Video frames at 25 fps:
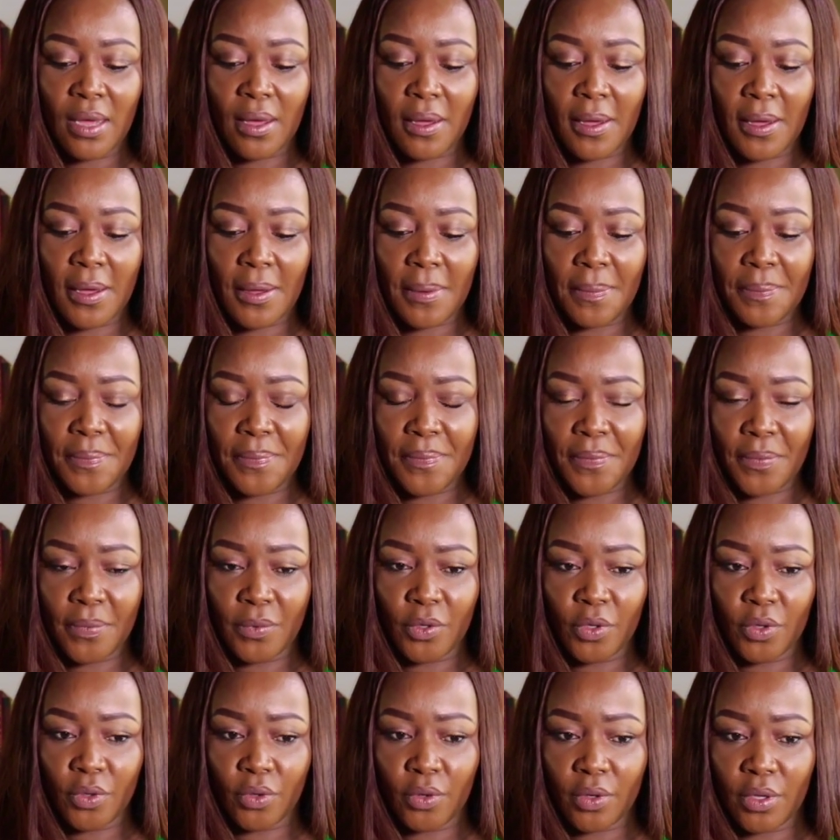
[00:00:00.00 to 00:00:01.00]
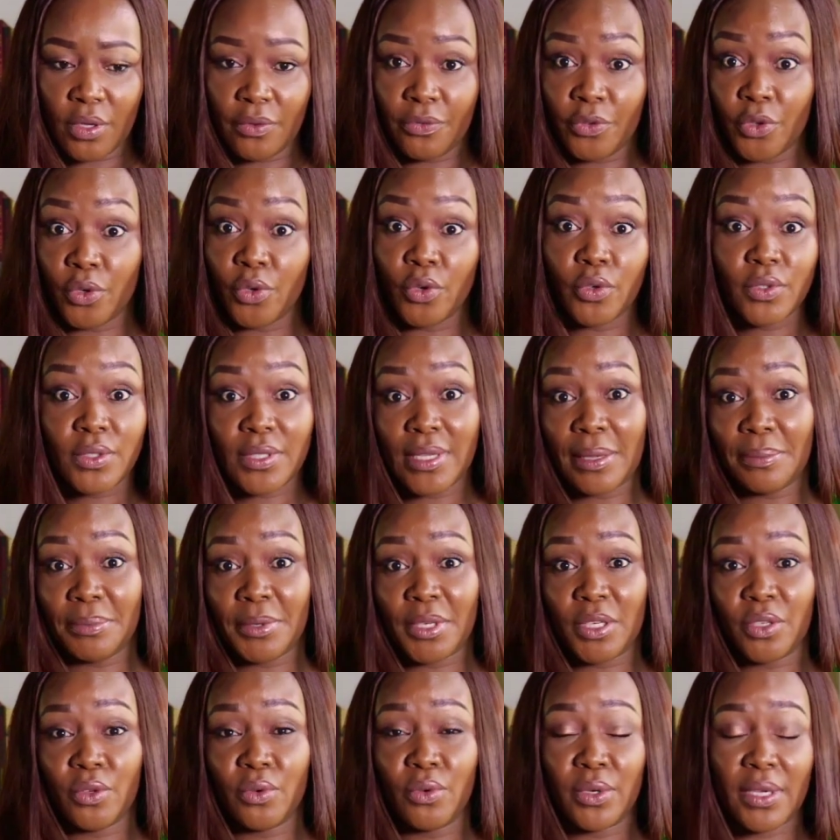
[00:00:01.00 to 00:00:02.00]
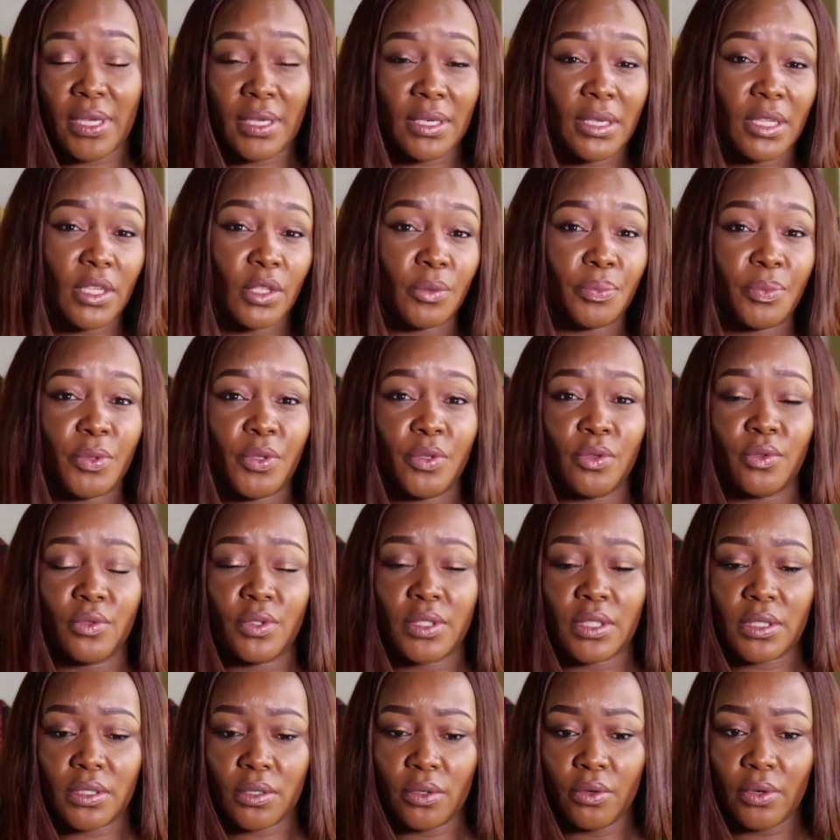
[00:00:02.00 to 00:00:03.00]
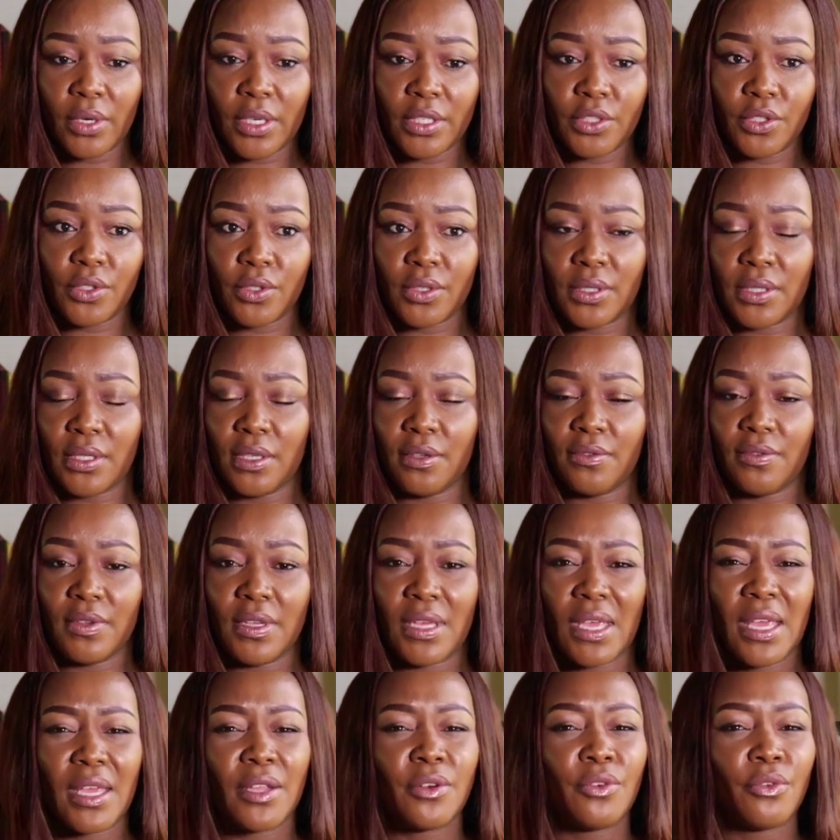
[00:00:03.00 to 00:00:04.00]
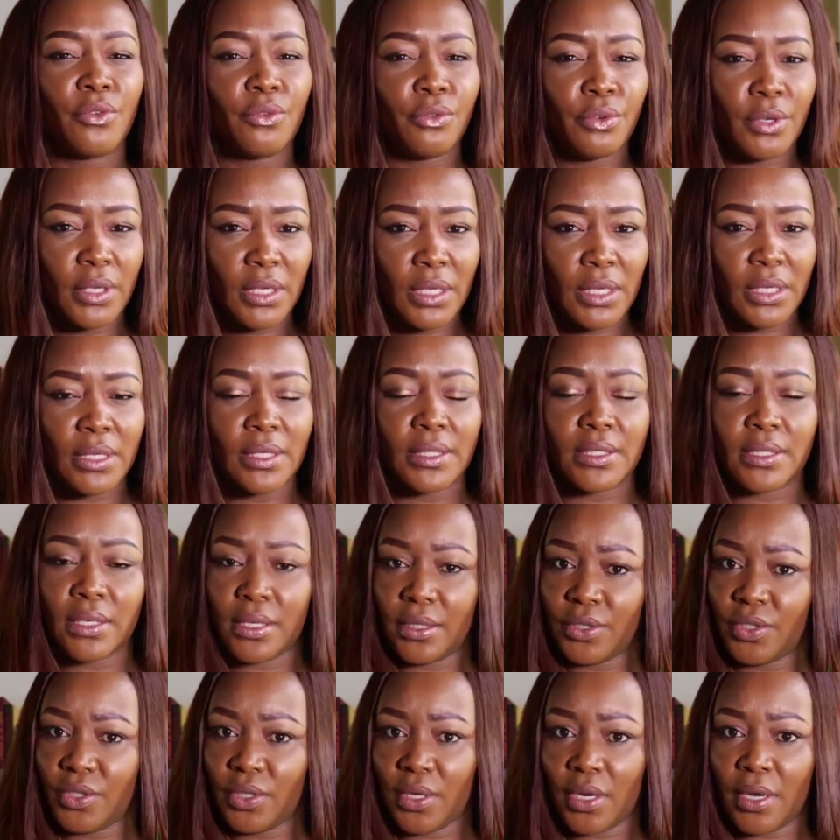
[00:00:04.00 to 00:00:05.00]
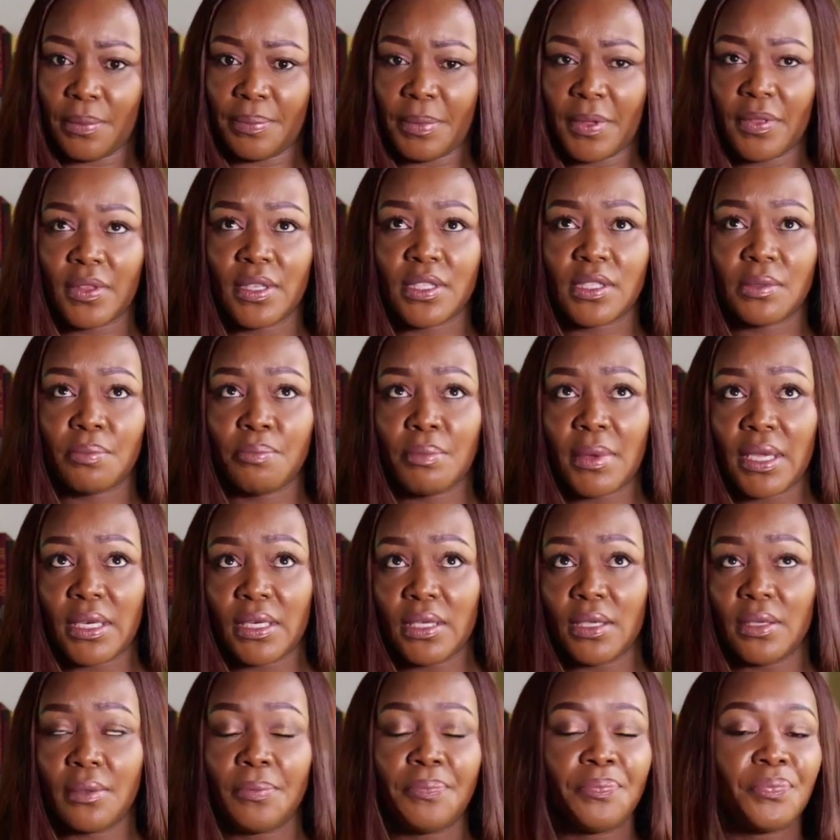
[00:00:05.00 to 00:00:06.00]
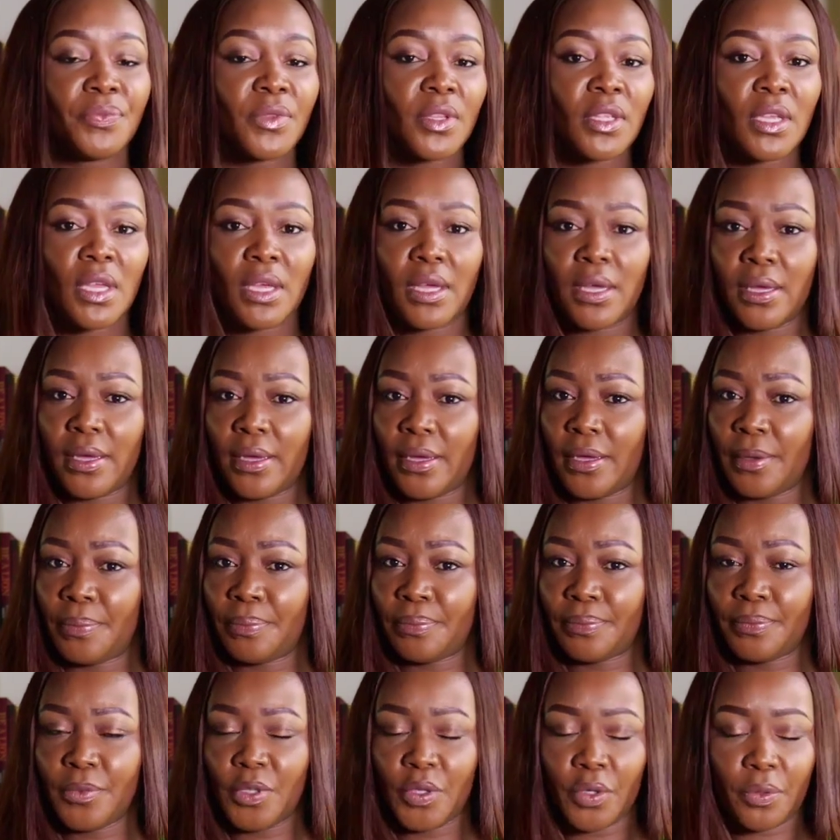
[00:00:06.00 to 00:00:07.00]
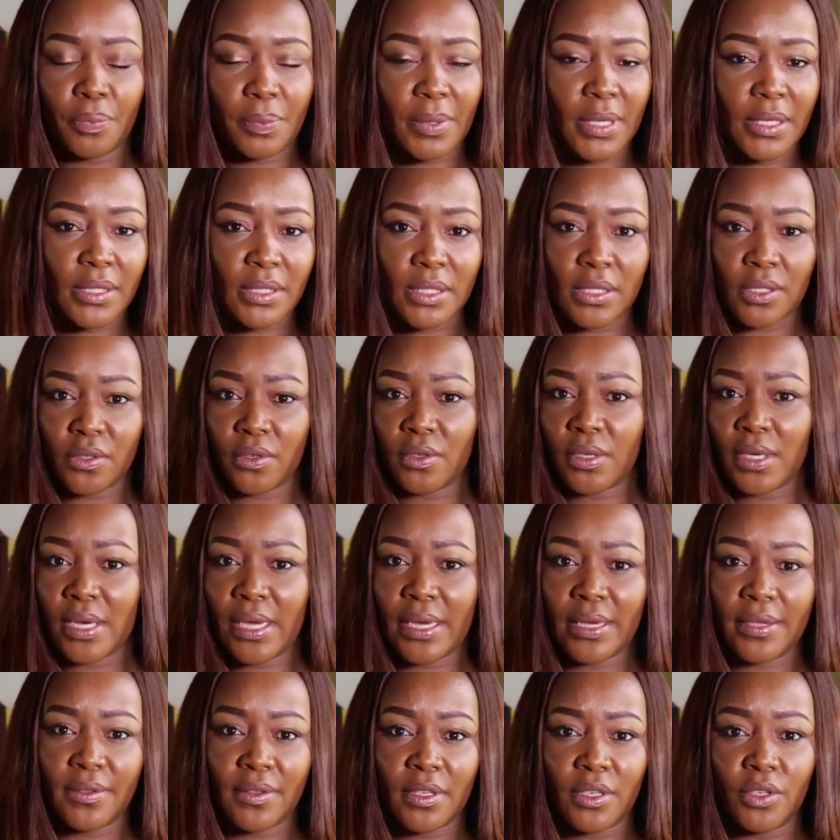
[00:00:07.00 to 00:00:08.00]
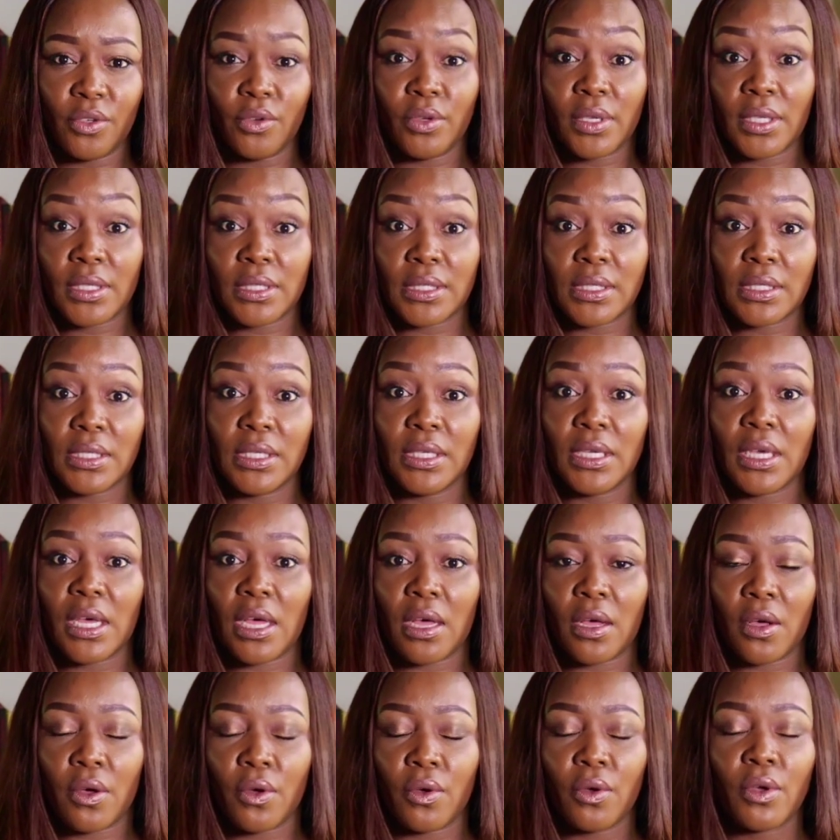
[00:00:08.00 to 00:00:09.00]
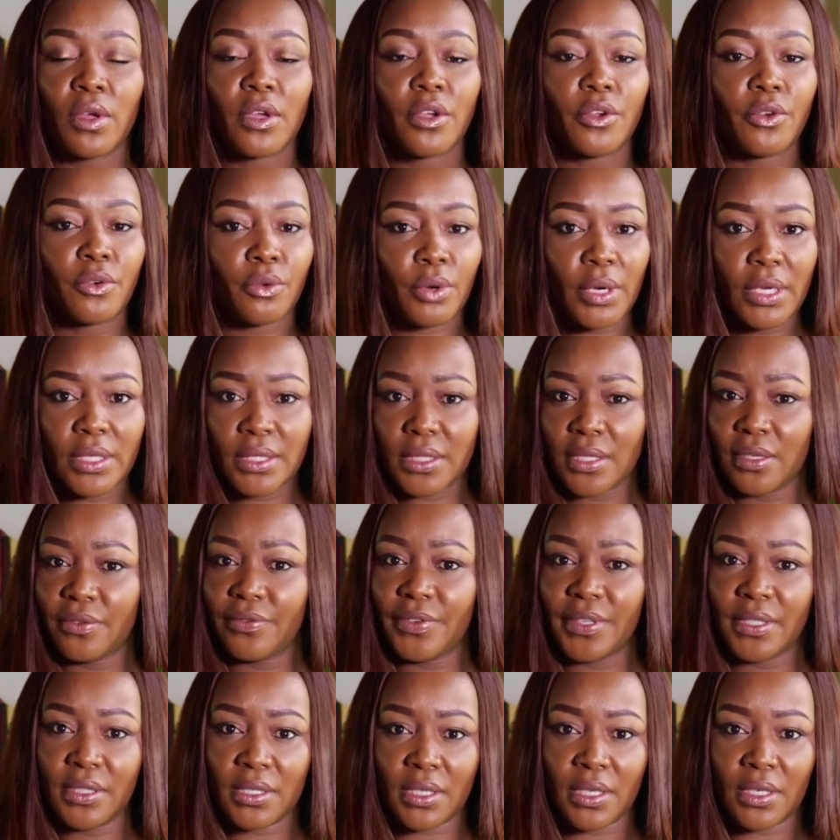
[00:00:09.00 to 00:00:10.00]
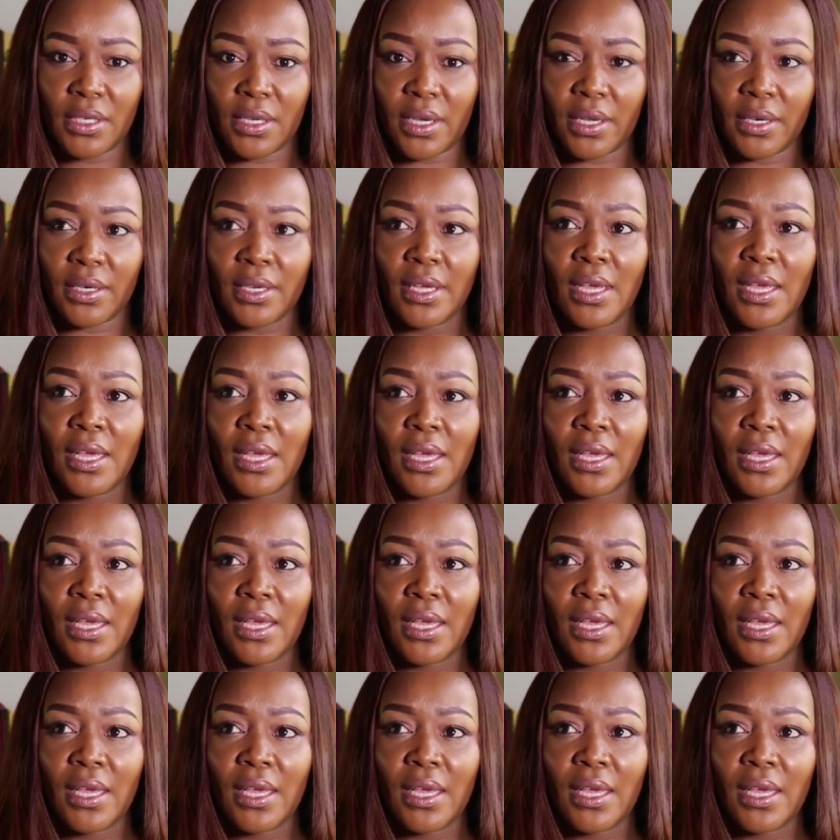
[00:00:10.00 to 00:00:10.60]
If you know somebody who can help you, just look at your CV and really touch it up. And there's many places online that you can see how great CVs are done.